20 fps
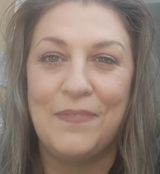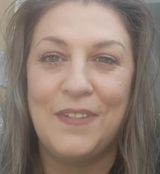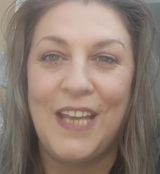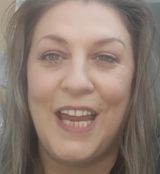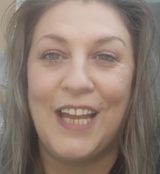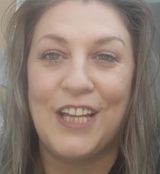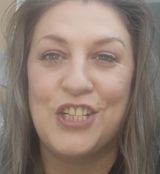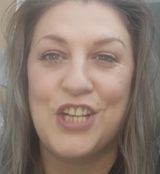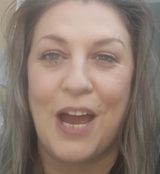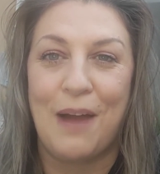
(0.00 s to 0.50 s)

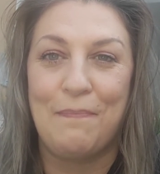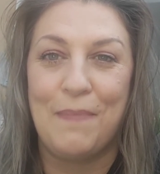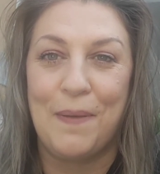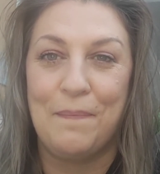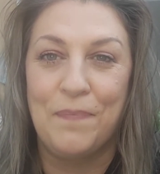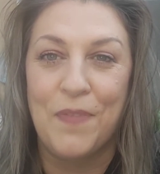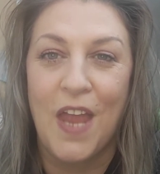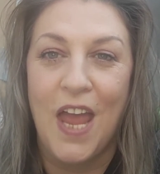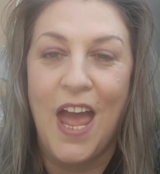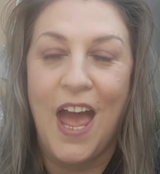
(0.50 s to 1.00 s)
Nick
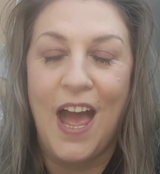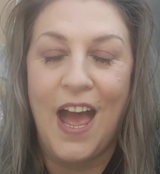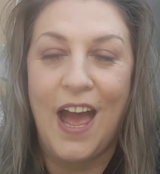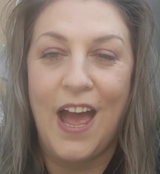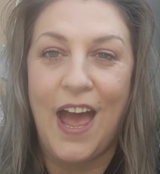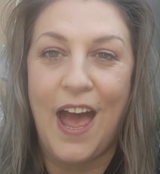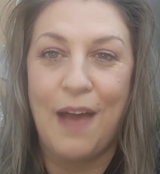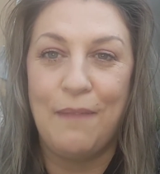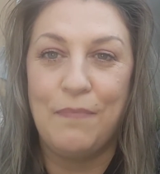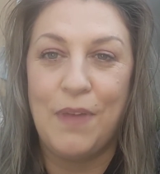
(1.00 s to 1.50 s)
Chapman.
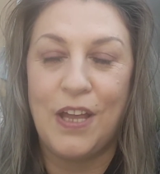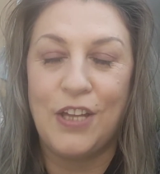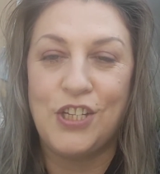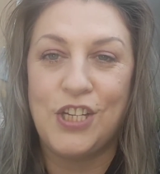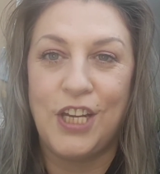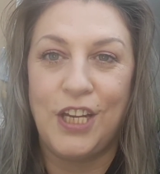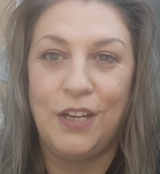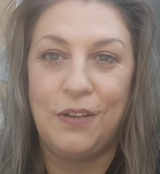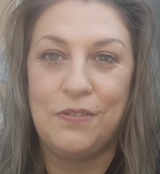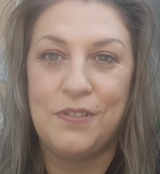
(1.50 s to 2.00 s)

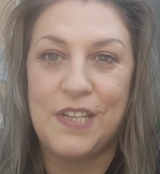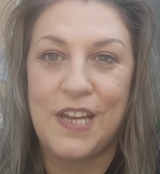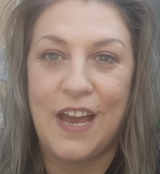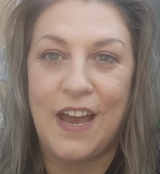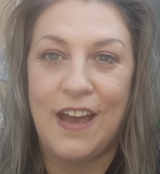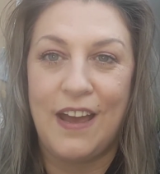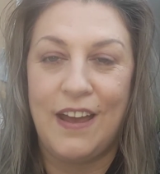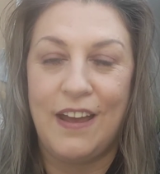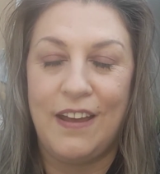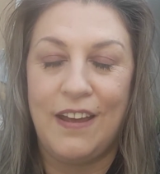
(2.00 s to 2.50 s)
She used
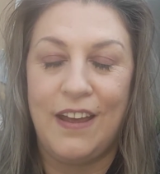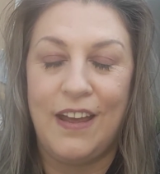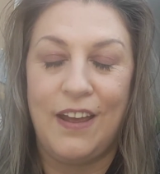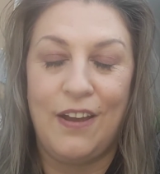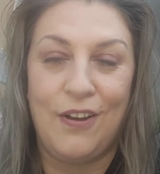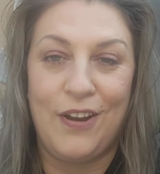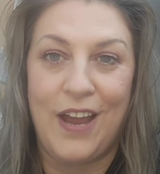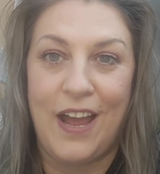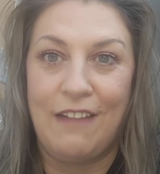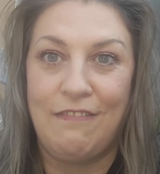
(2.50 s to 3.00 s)

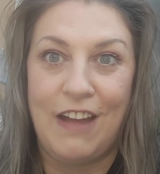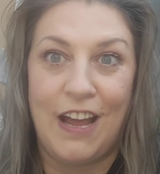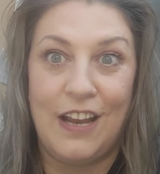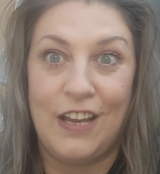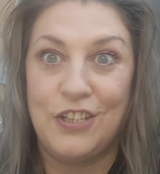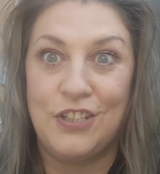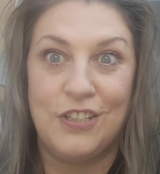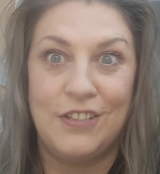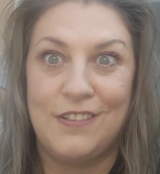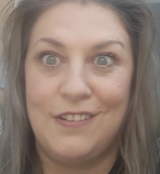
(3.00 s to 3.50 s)
it on her
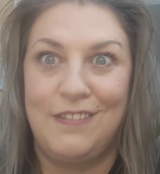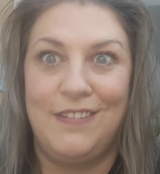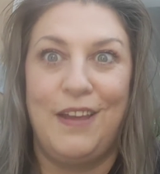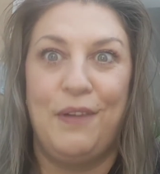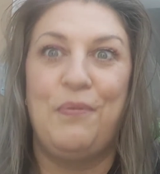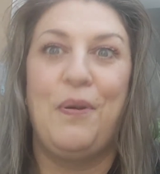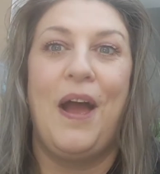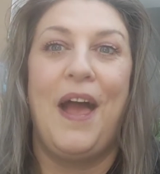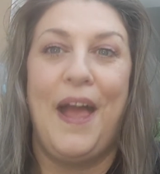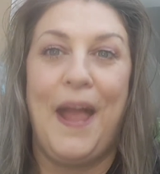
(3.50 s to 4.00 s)
eyelashes and
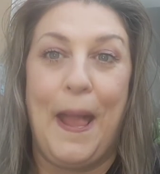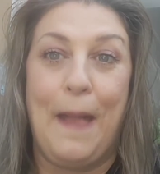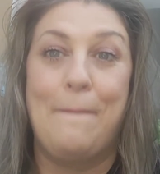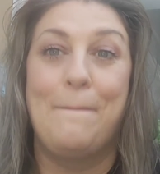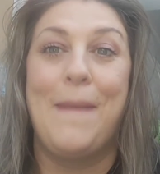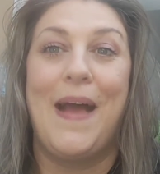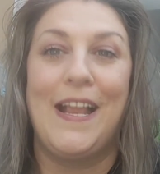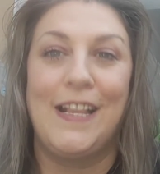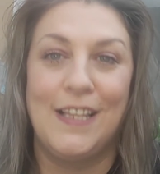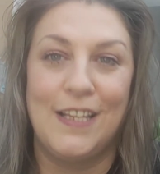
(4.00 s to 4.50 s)
they were
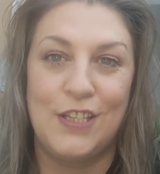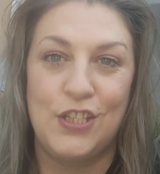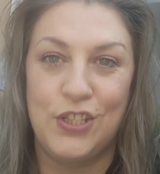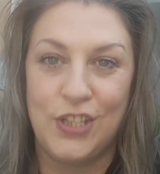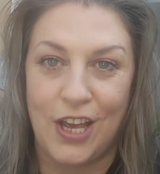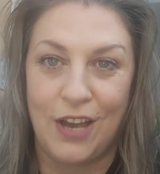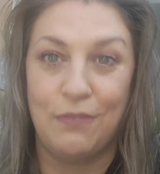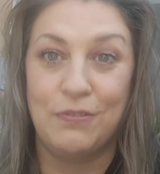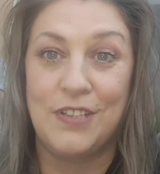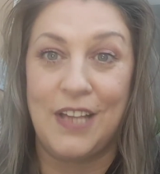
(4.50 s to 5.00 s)
immense,
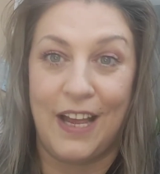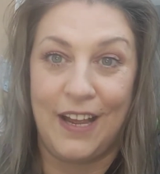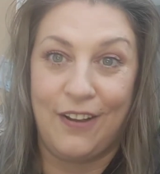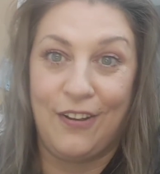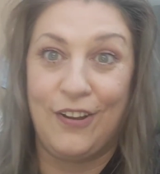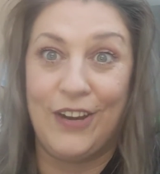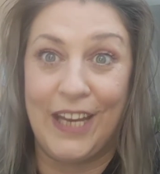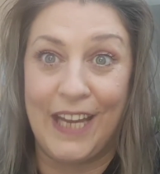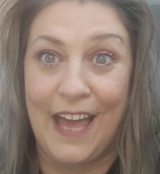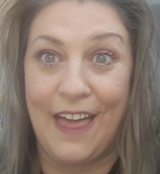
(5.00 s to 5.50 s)
so I was
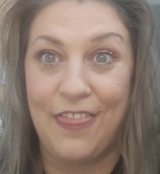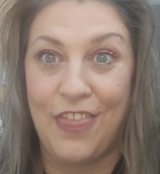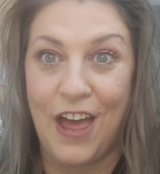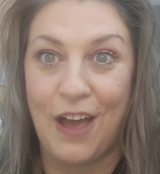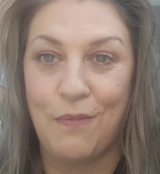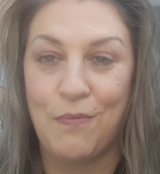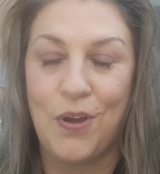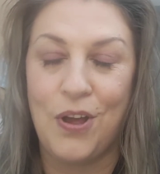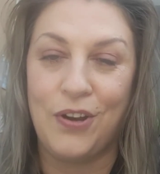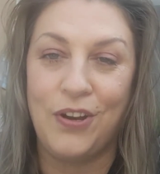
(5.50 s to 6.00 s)
like, gotta get
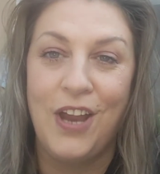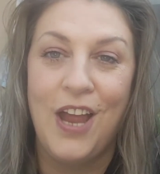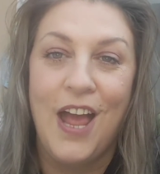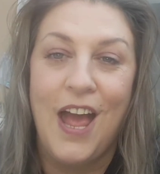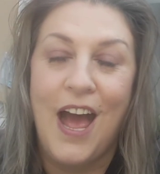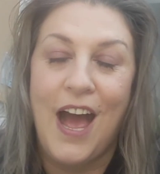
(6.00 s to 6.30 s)
that one.